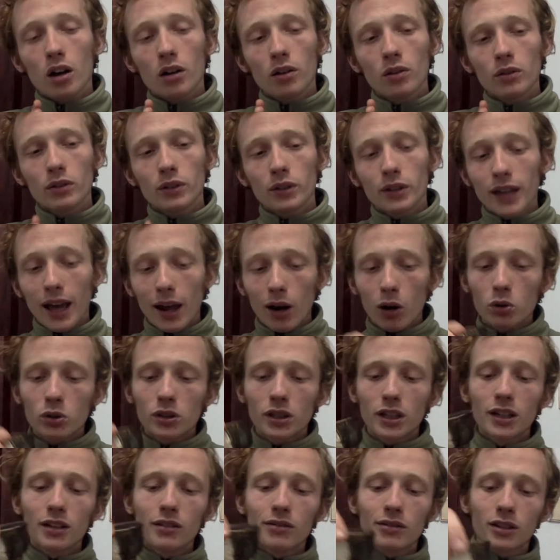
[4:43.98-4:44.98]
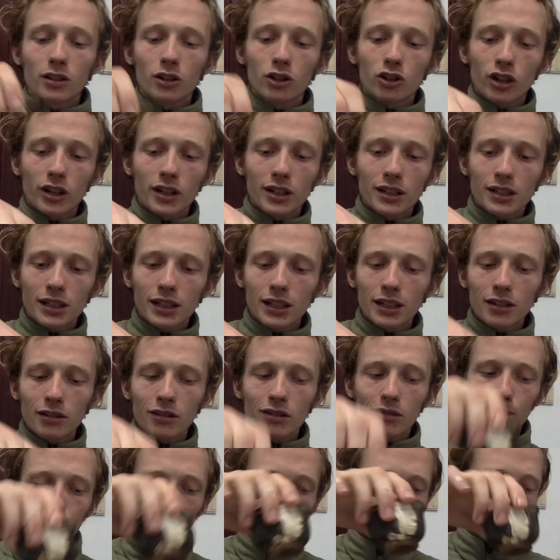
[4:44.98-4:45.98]
yellow teas and green teas,
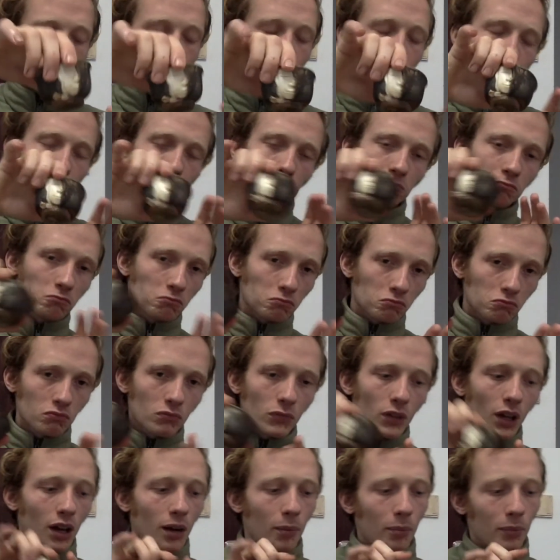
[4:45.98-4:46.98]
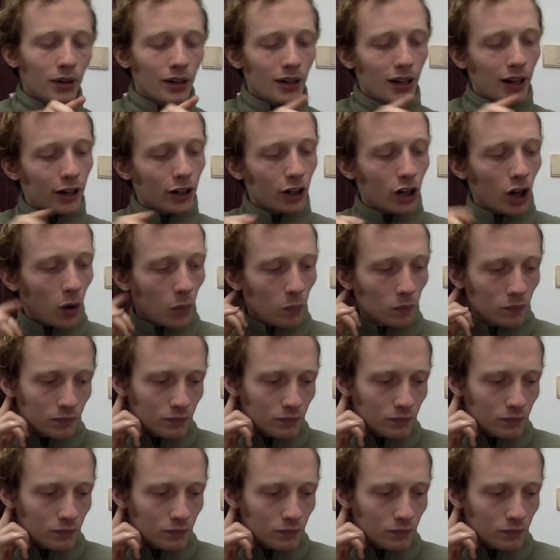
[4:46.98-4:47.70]
but I'm going to let it go.